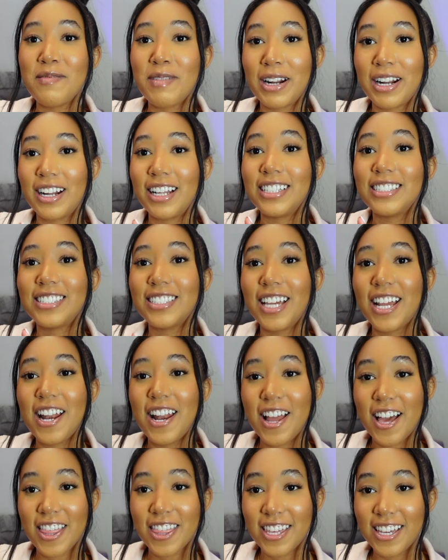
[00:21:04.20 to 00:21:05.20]
better not say
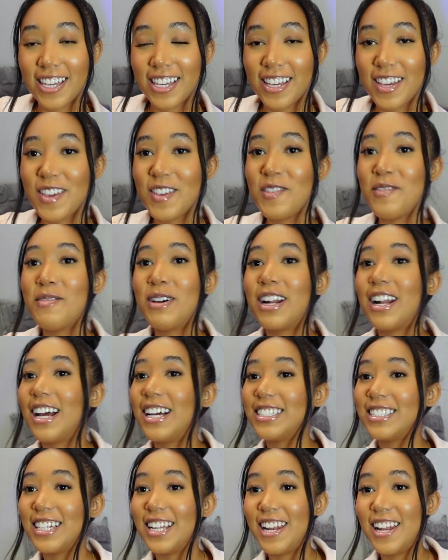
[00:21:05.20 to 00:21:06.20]
nothing. You better
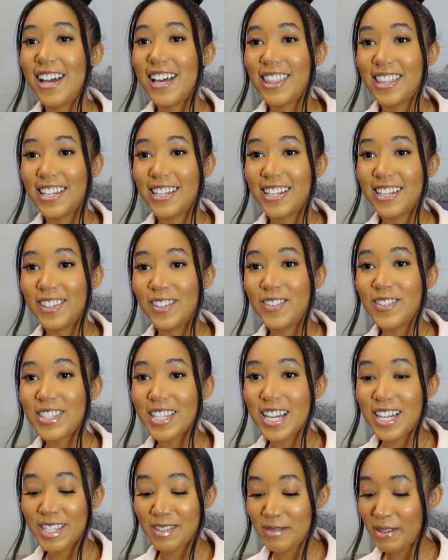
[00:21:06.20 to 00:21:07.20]
not say nothing. Don't
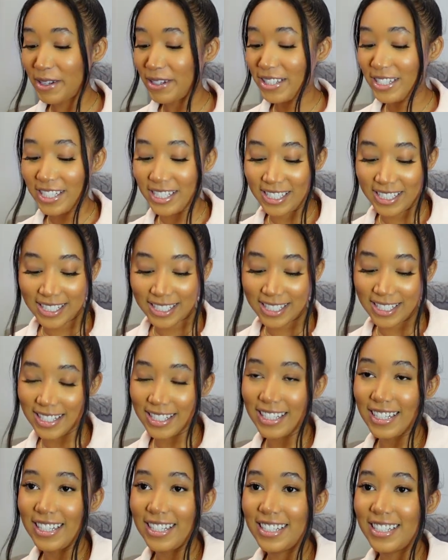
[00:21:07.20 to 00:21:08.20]
say I smell good. Just
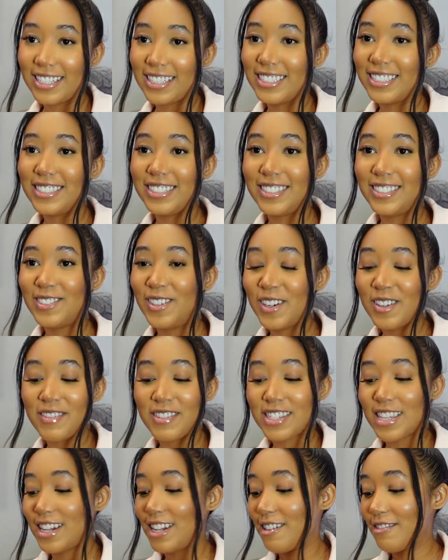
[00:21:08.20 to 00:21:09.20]
don't
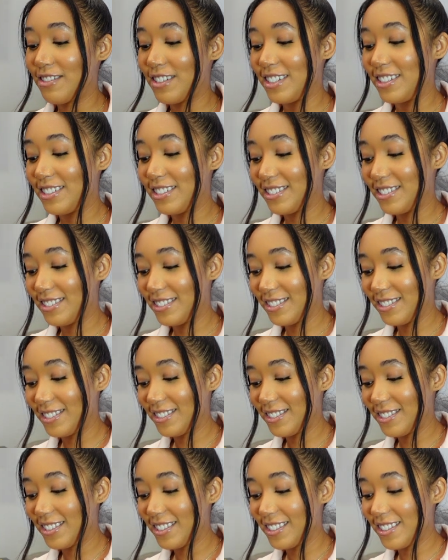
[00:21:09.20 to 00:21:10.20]
even say nothing.
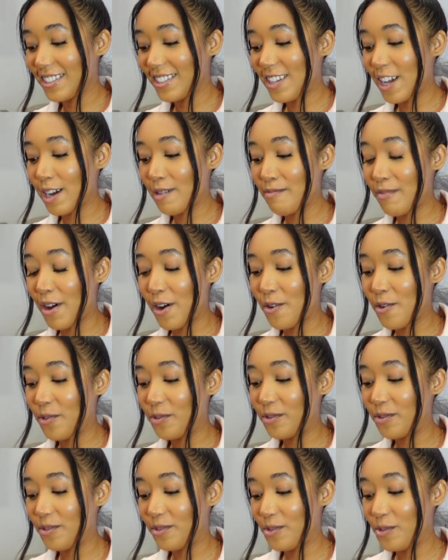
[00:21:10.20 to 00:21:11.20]
Talking about
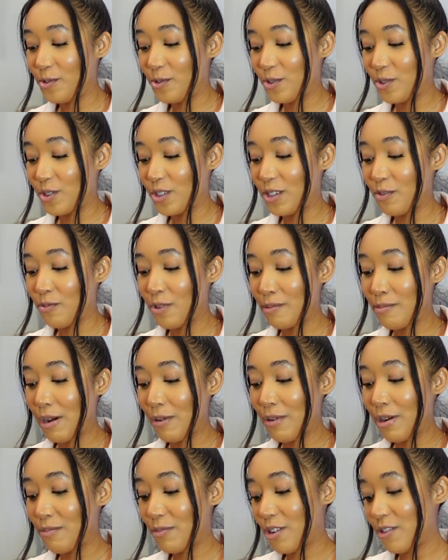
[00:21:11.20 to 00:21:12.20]
who's wearing, where am I
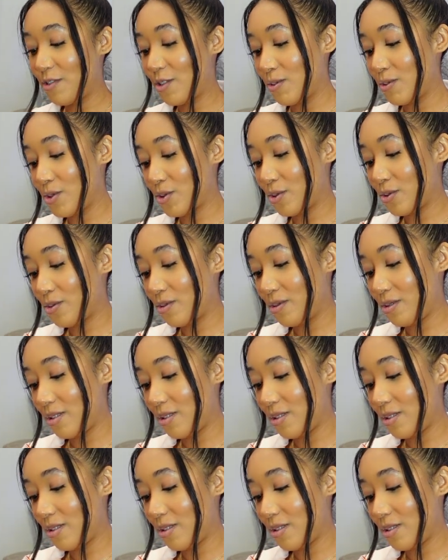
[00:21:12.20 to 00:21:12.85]
wearing perfume to?